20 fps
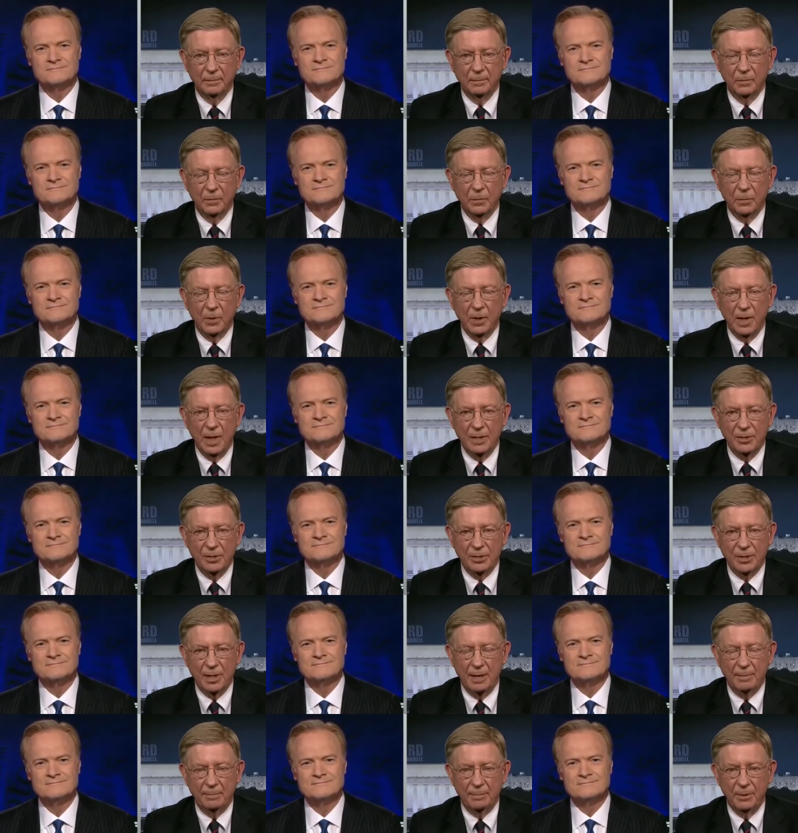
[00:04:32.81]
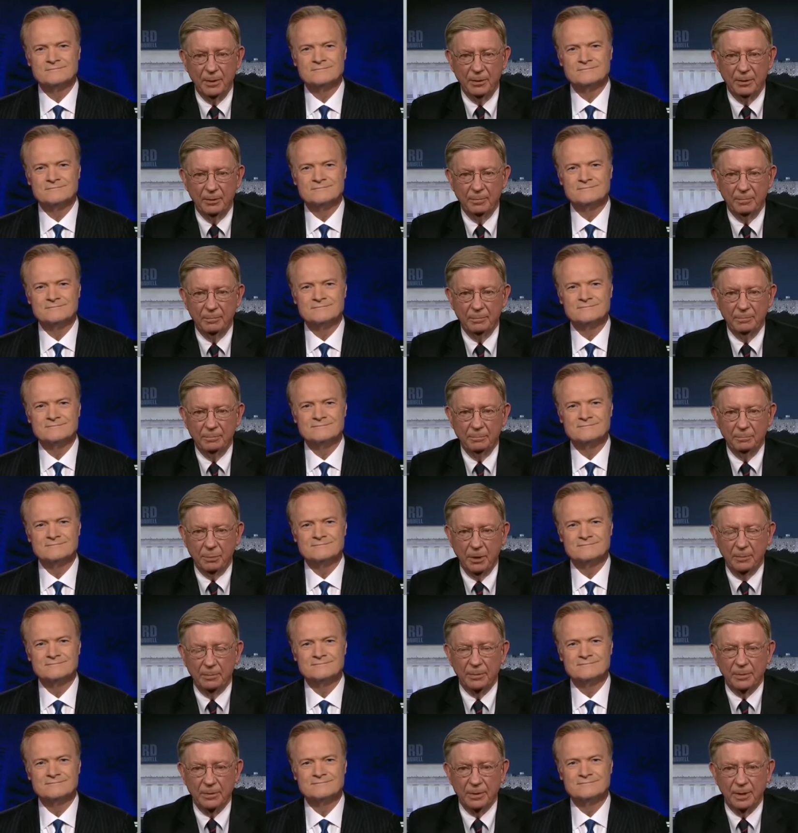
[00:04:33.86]
Speaker 1: Well, I stopped there
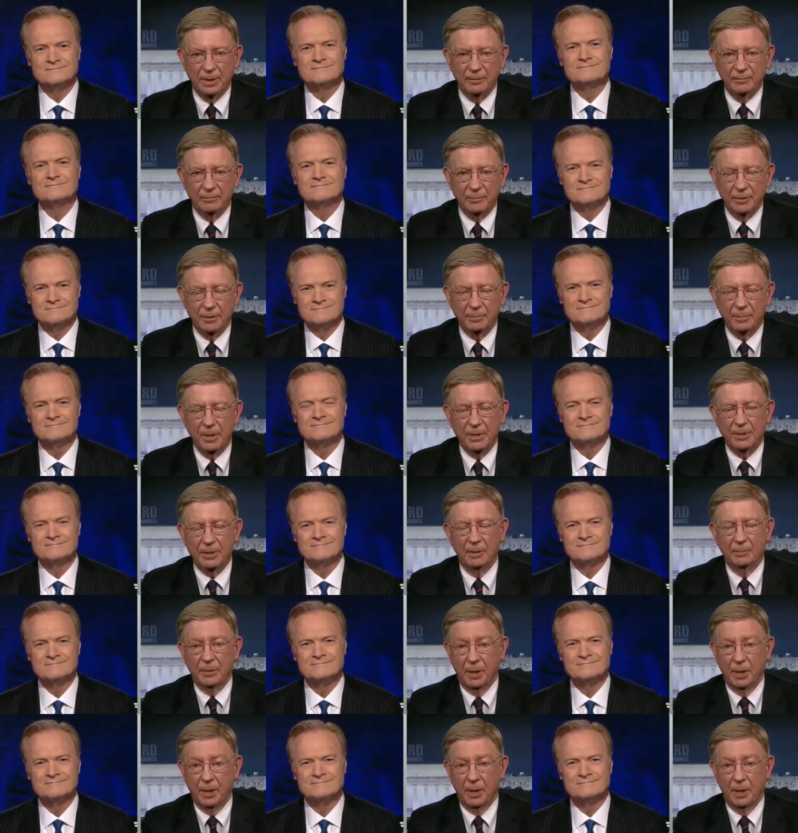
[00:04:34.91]
purposely. 1st mm -hmm. place, I'm